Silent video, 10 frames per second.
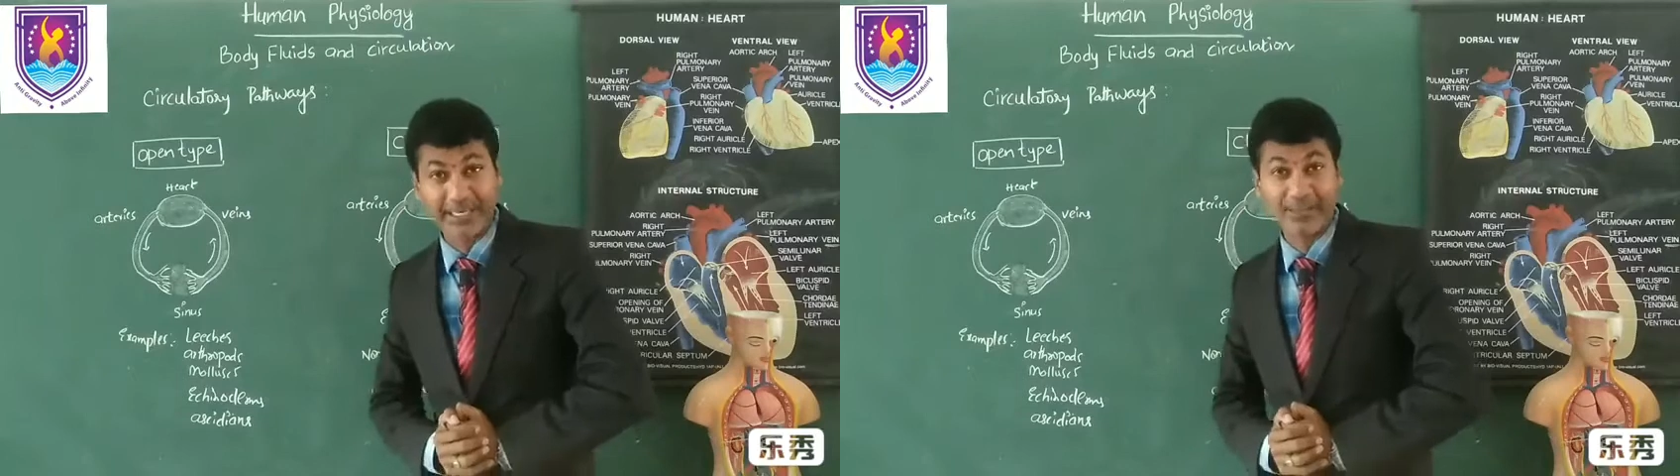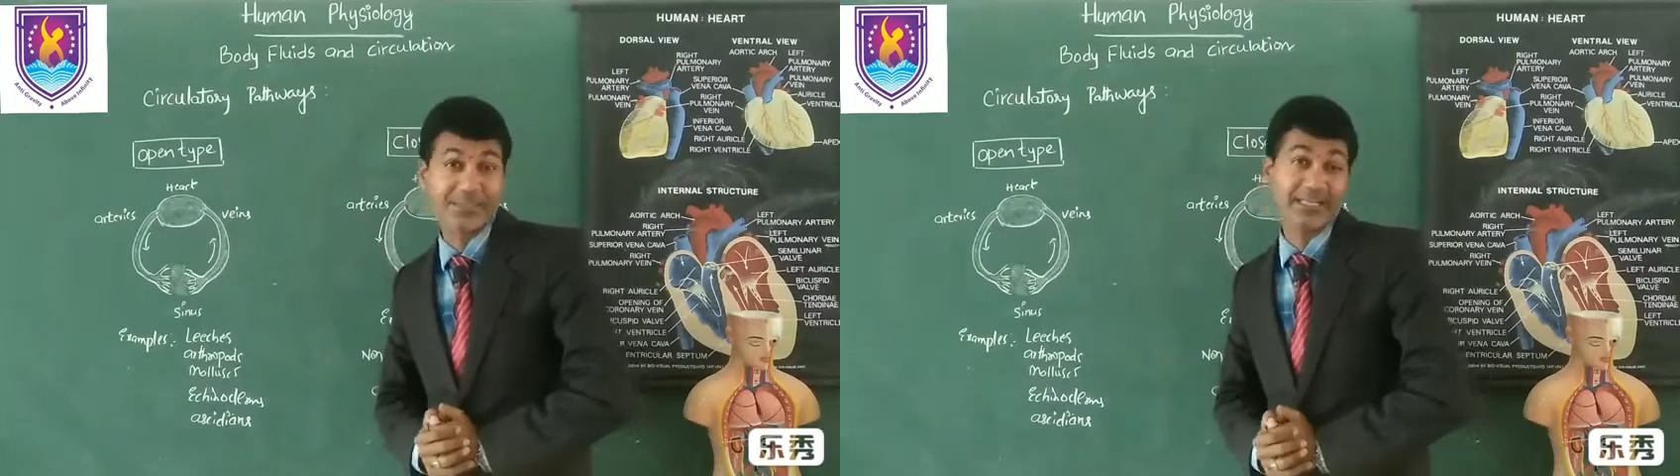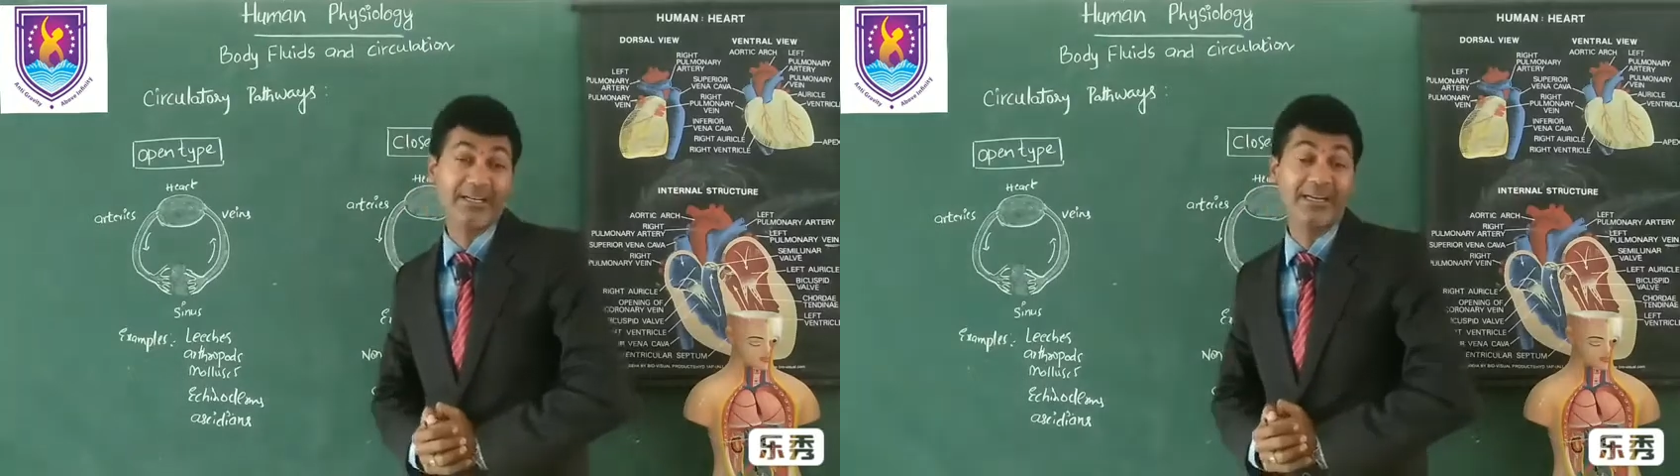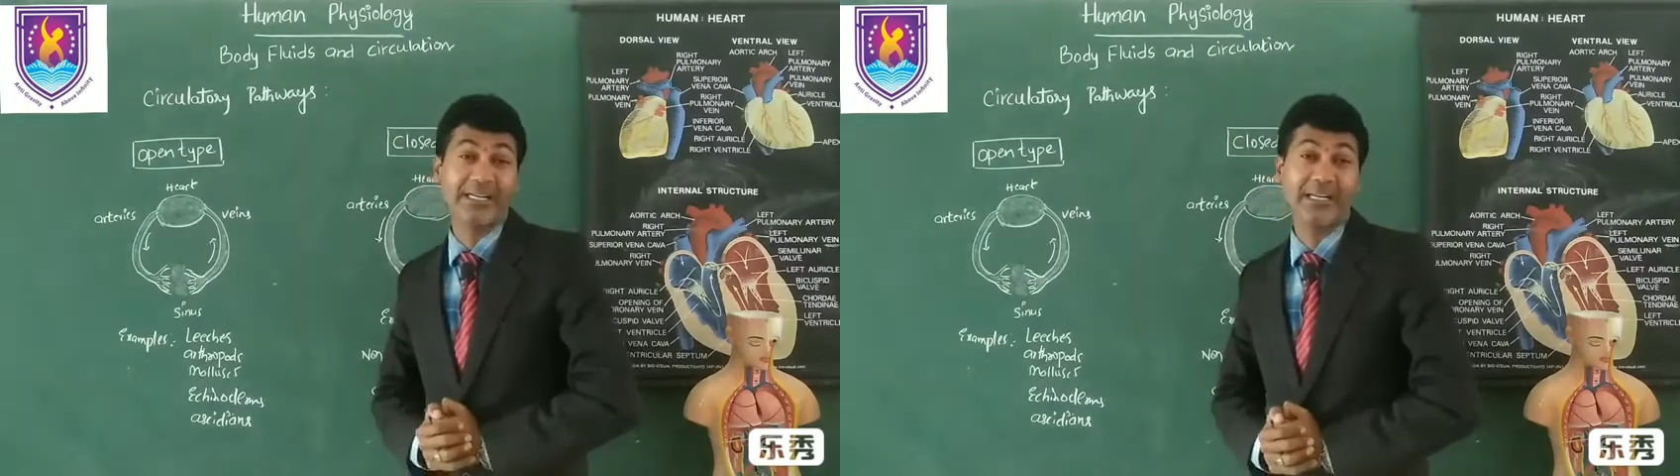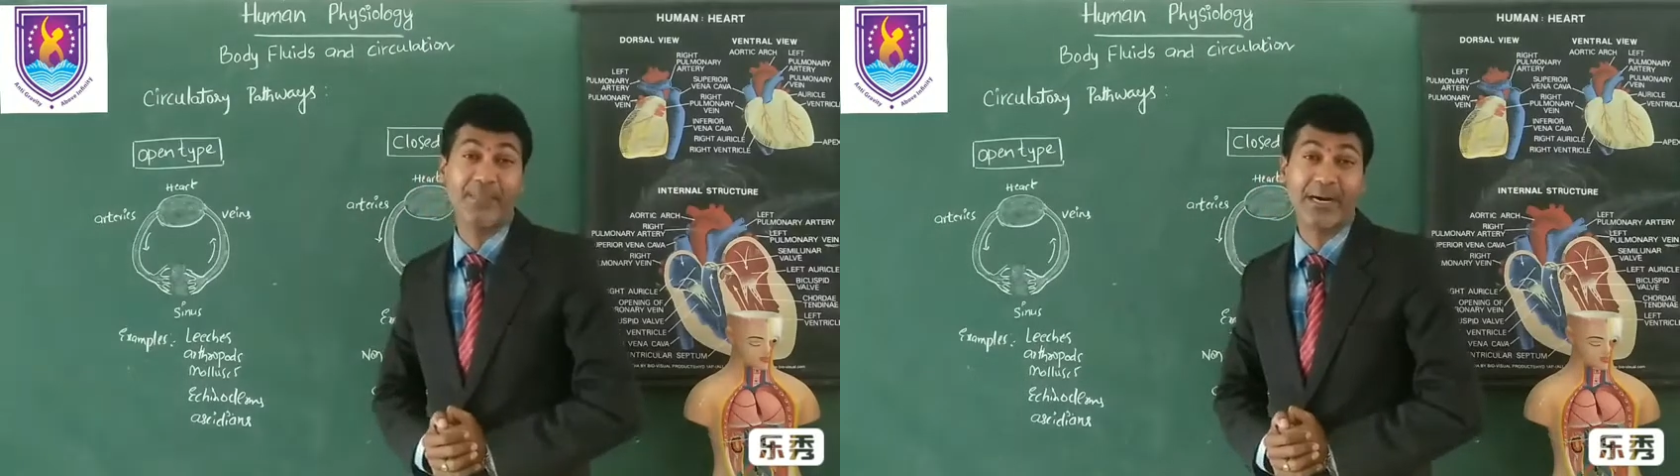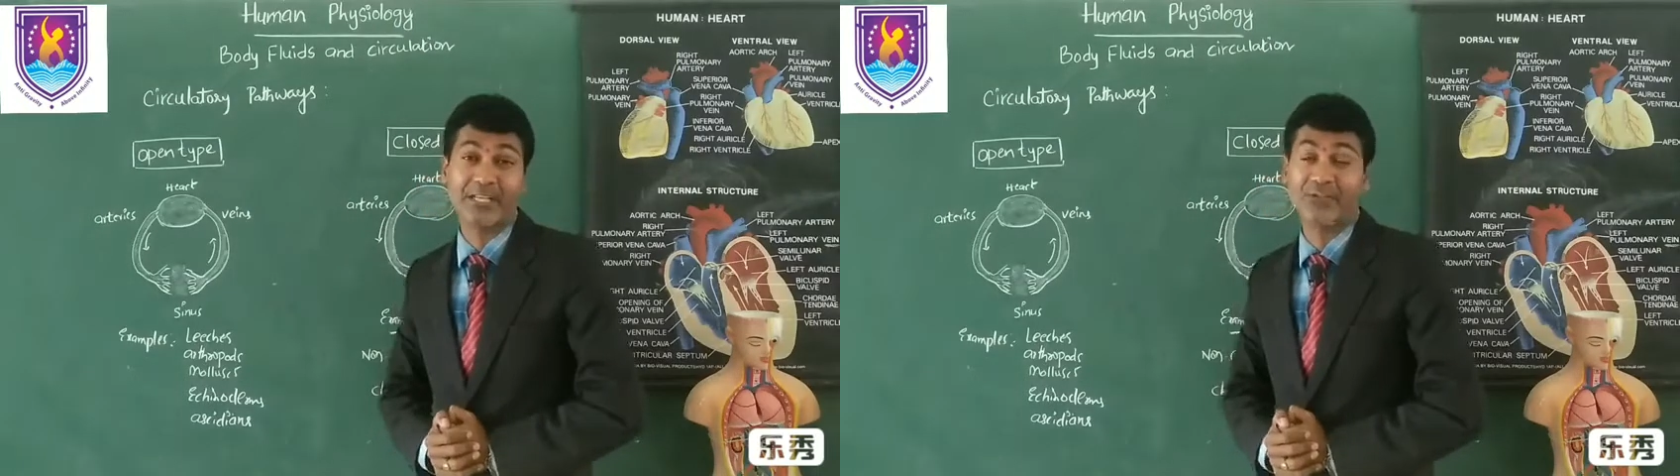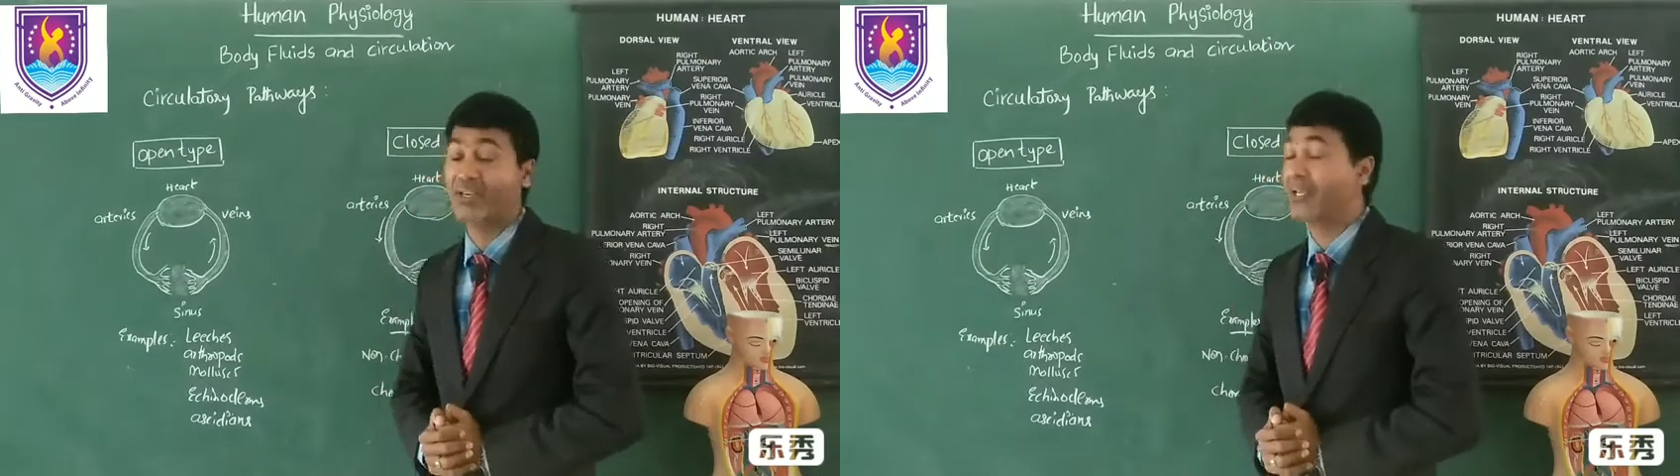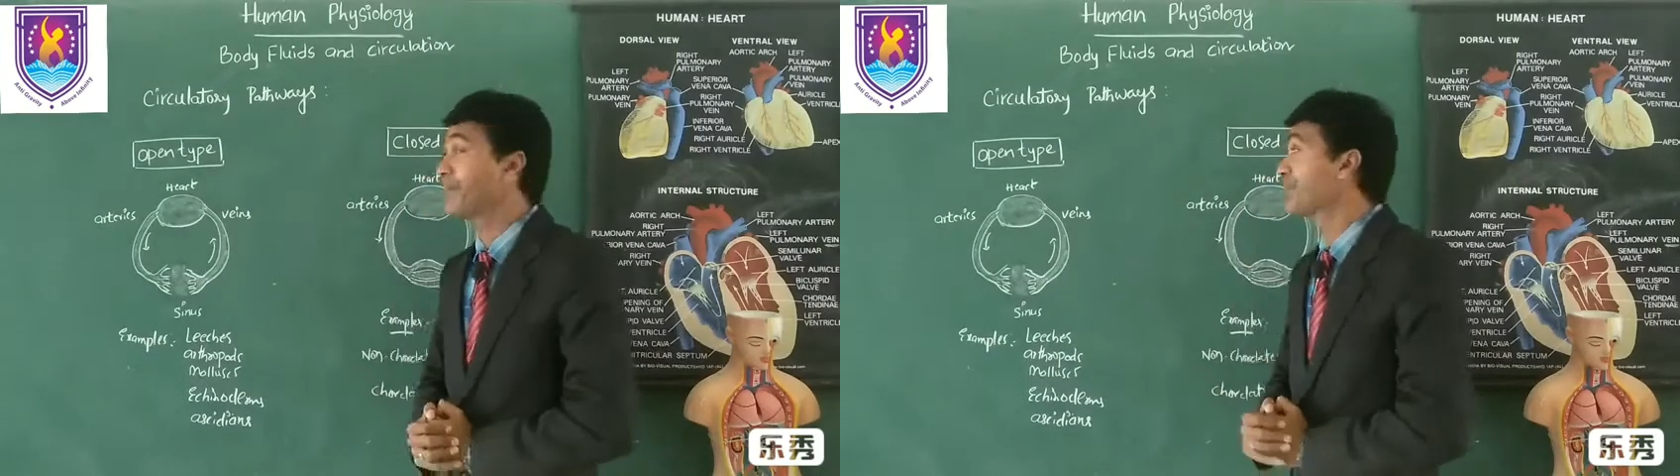type circulatory
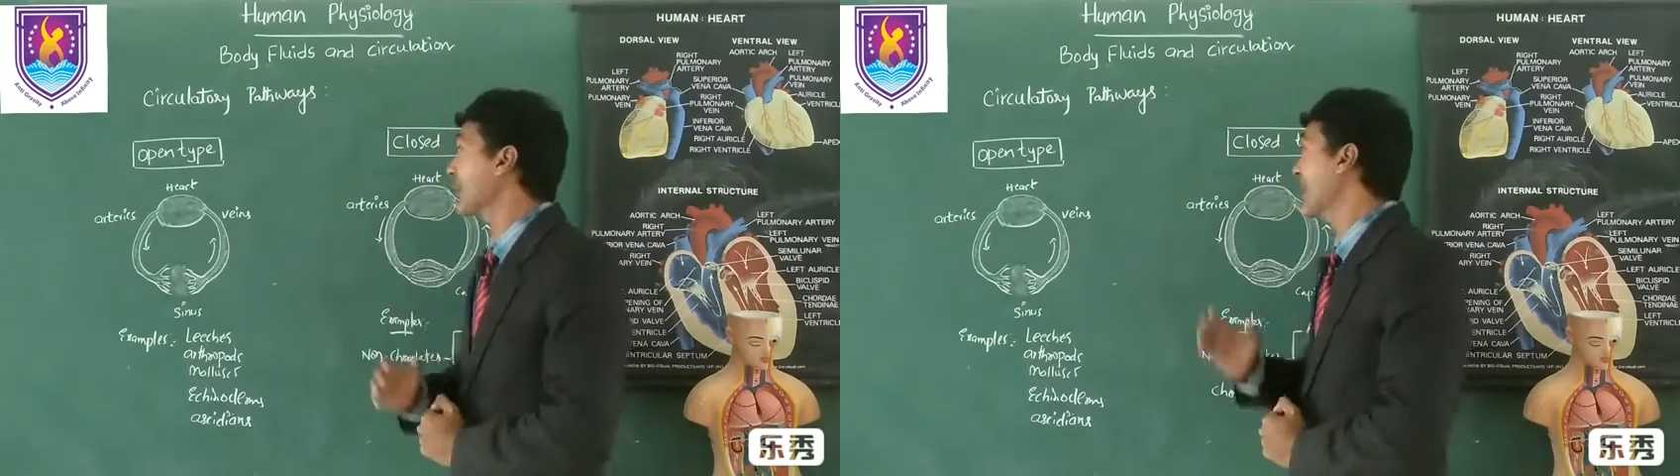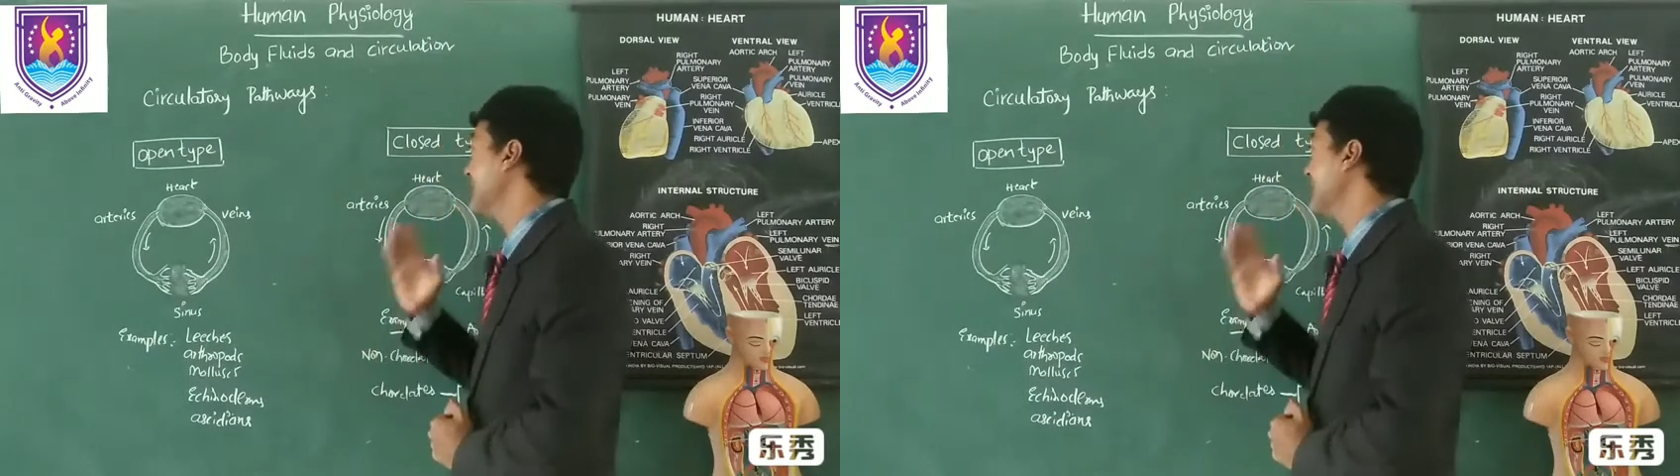pathway